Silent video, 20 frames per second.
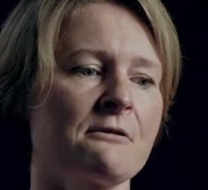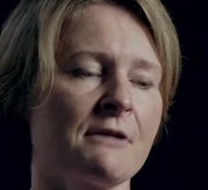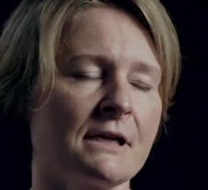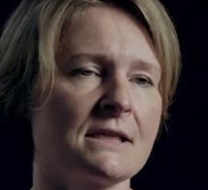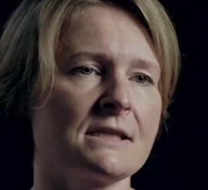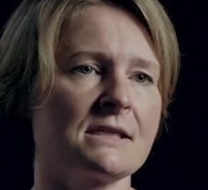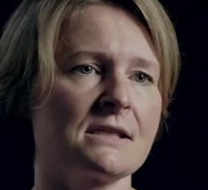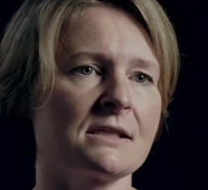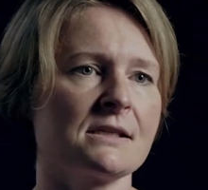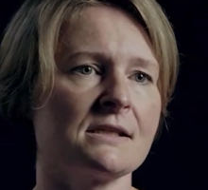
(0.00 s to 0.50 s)

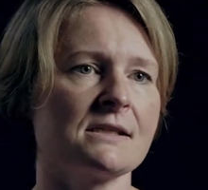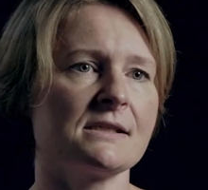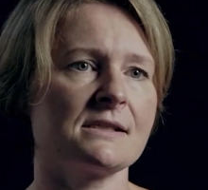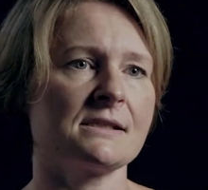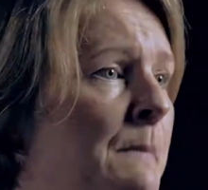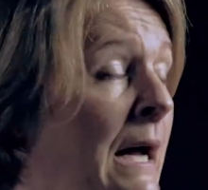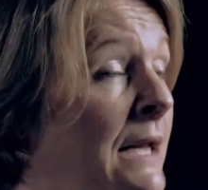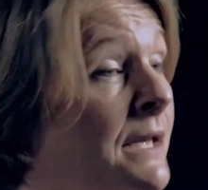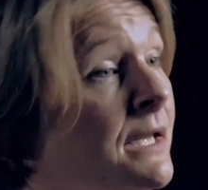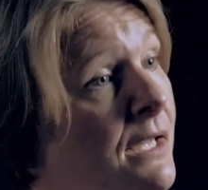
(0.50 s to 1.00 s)

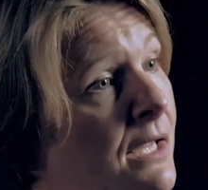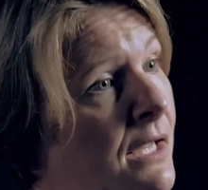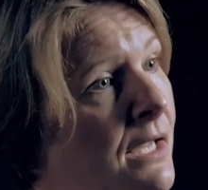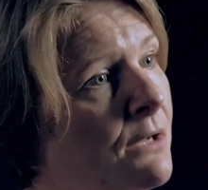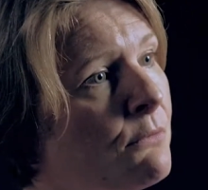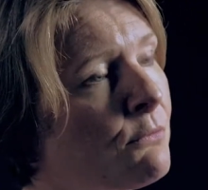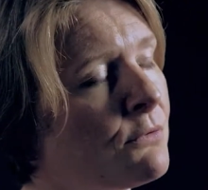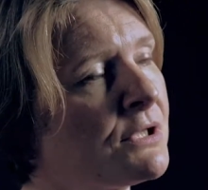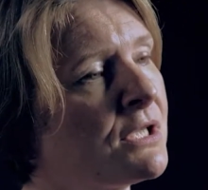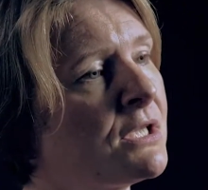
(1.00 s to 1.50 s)
creditors
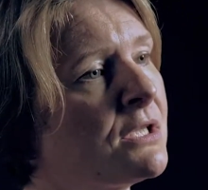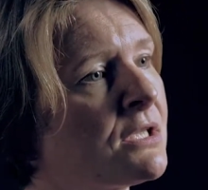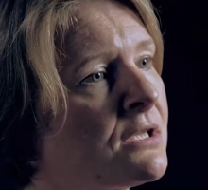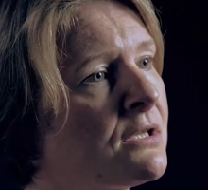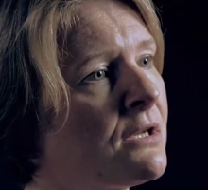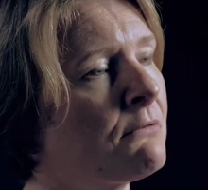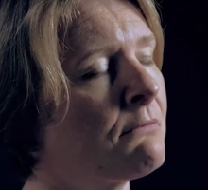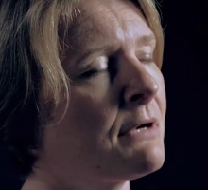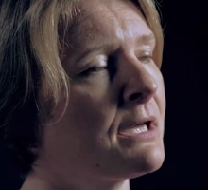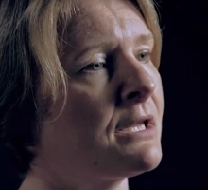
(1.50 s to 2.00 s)
panicking, wanting
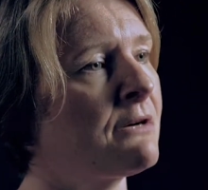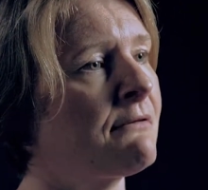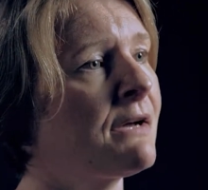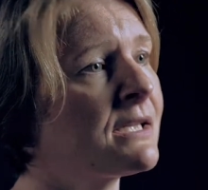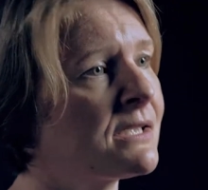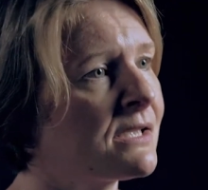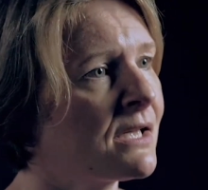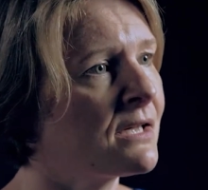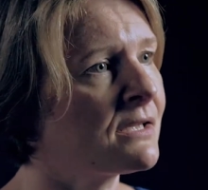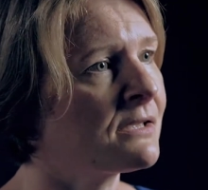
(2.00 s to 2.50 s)
to know where their
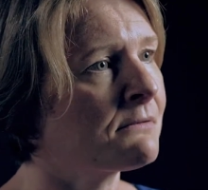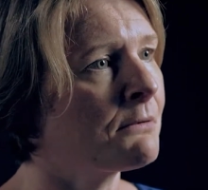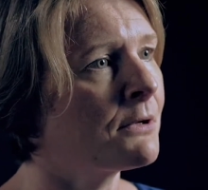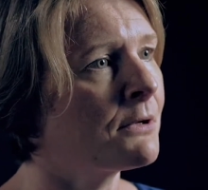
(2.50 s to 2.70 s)
assets